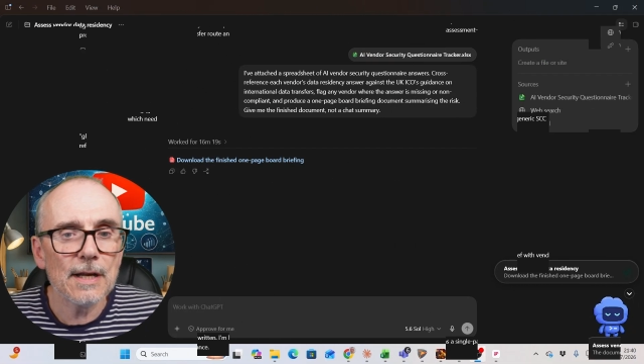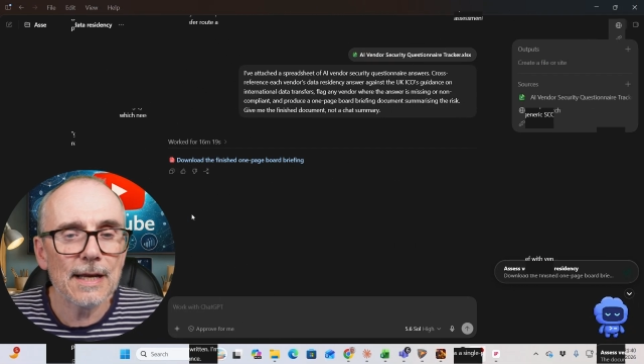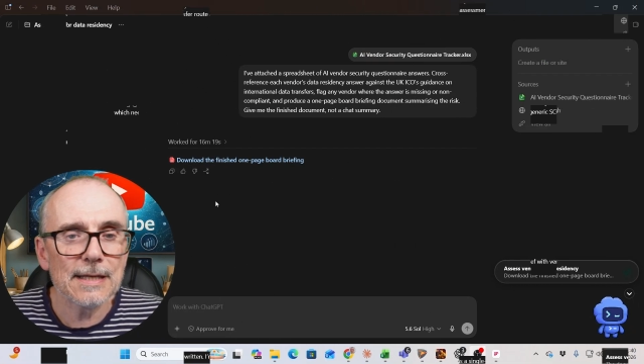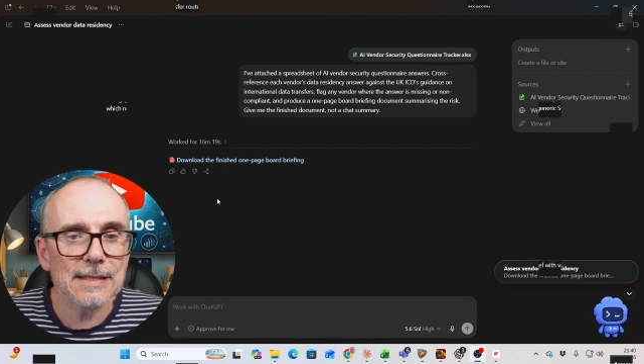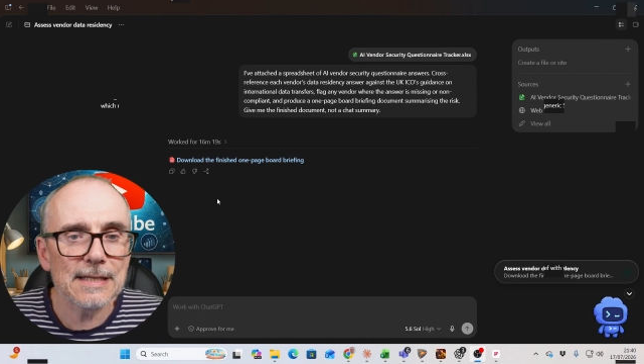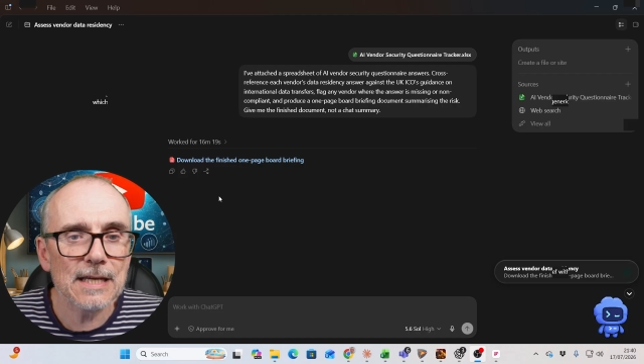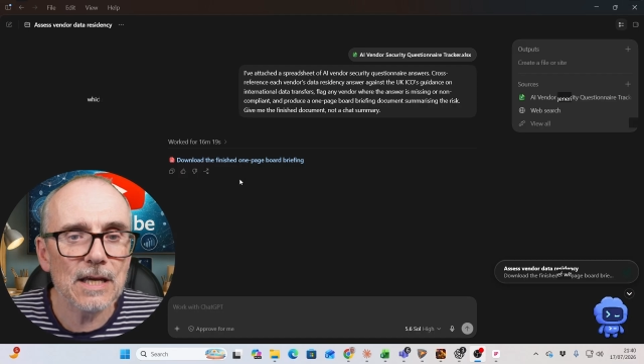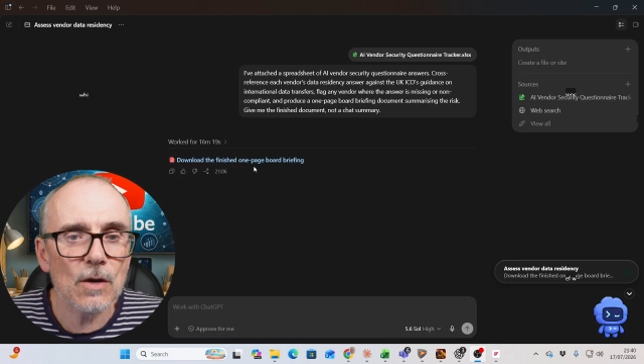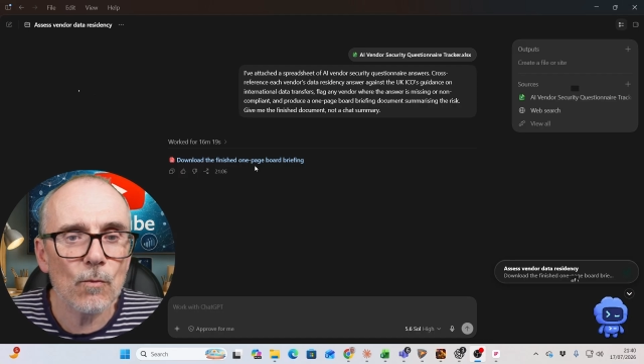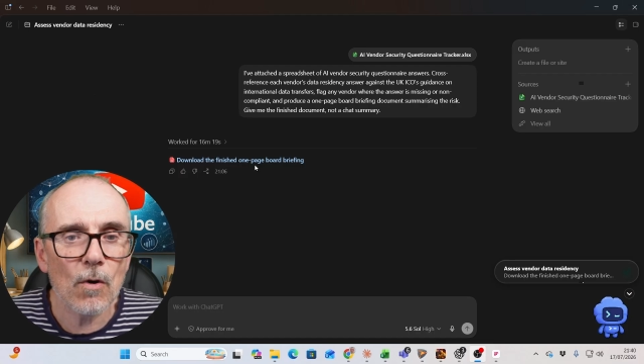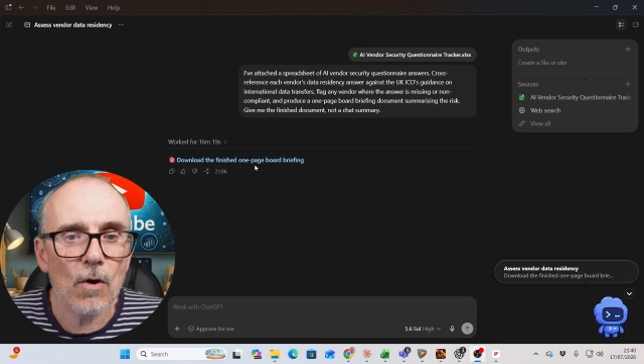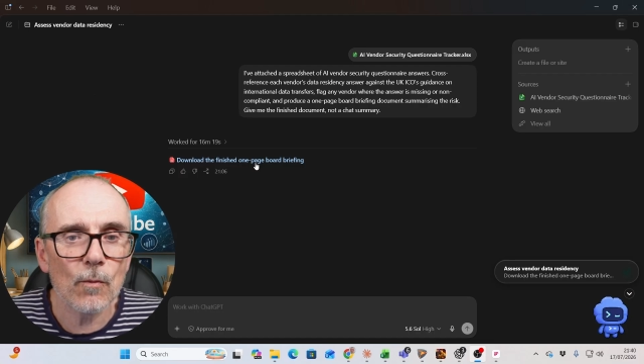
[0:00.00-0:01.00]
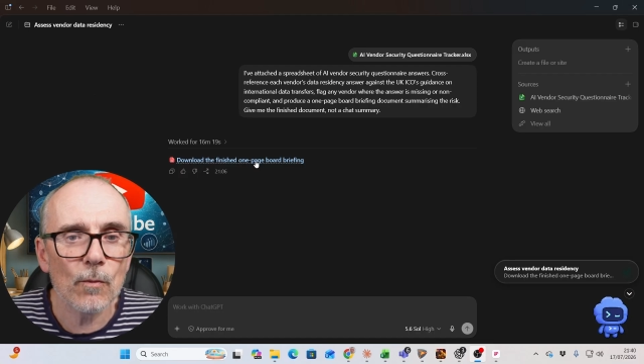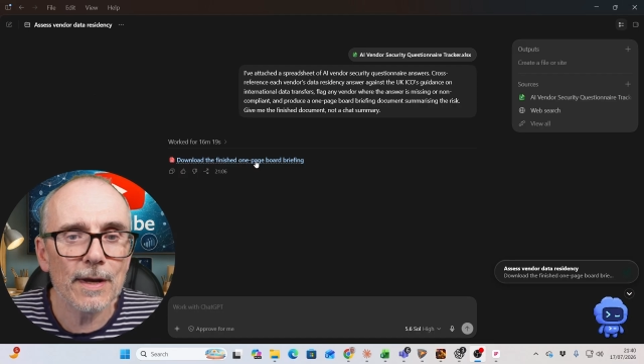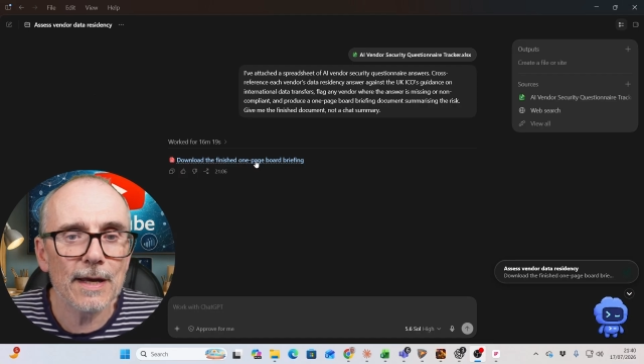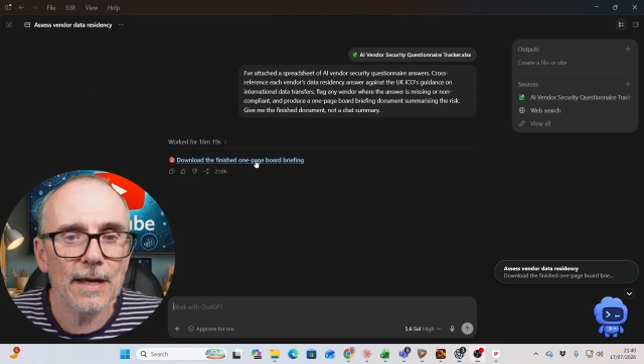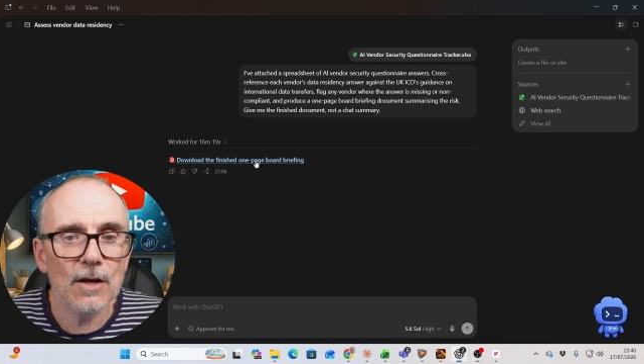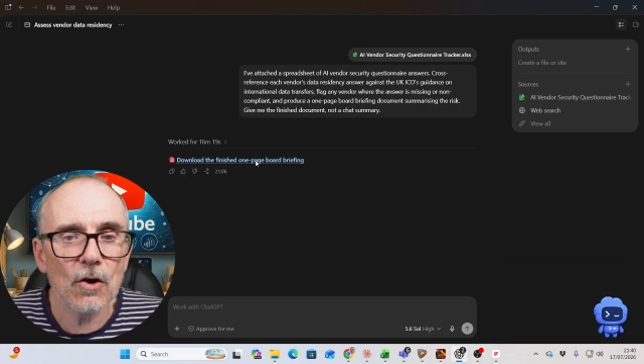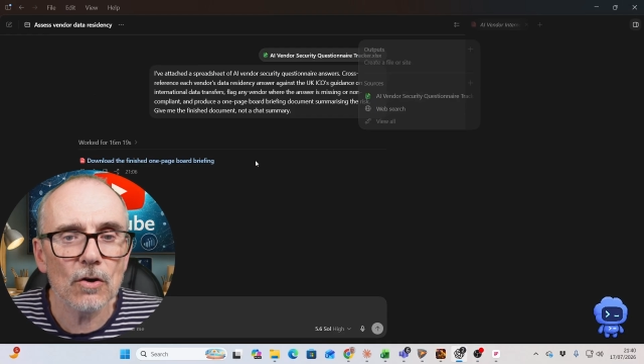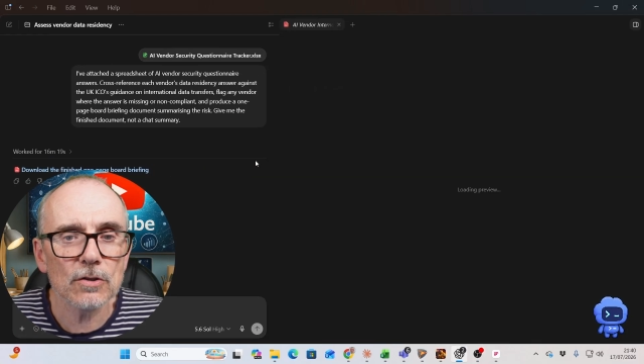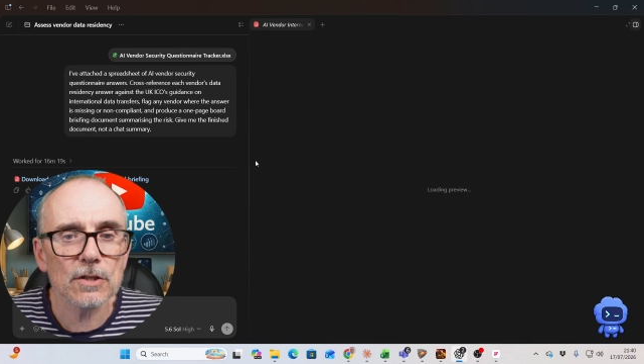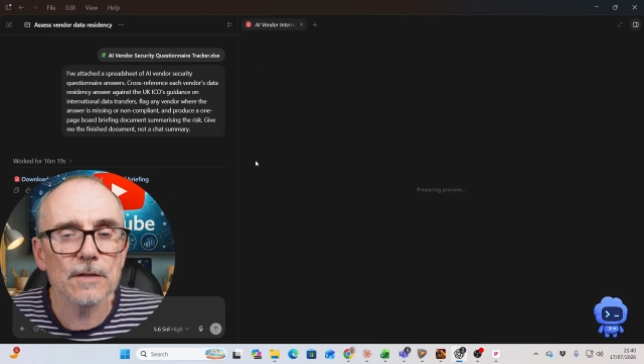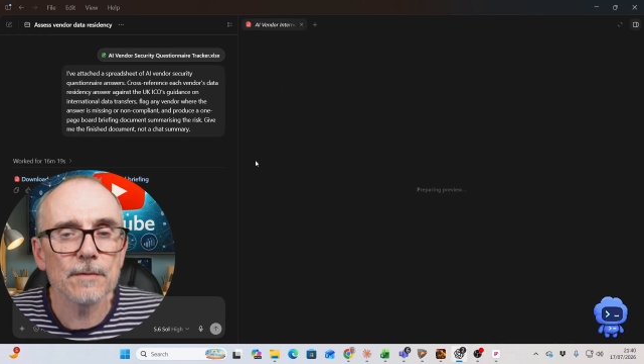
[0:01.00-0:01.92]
Let's see what we got.